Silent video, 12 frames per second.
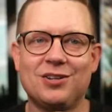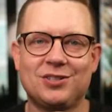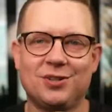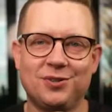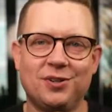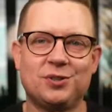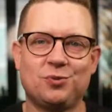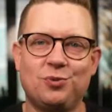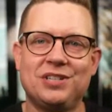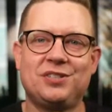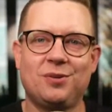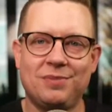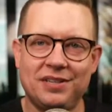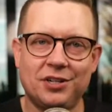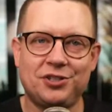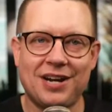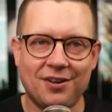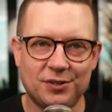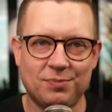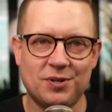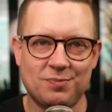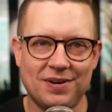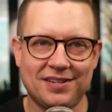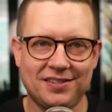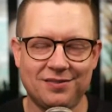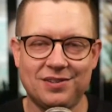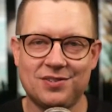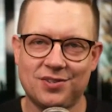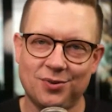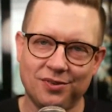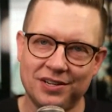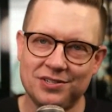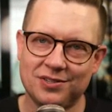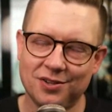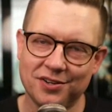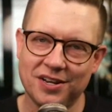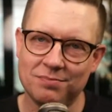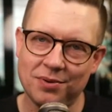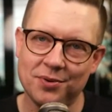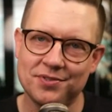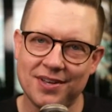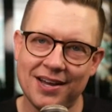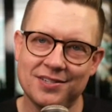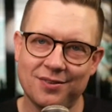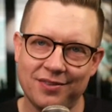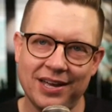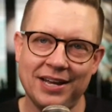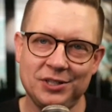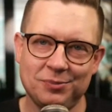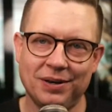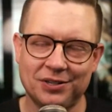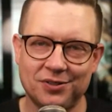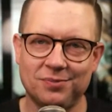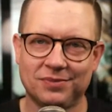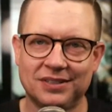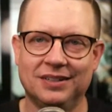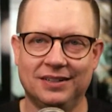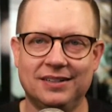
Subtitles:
But also there's wisdom in the child's perspective. And so let's look at both sides of the age spectrum.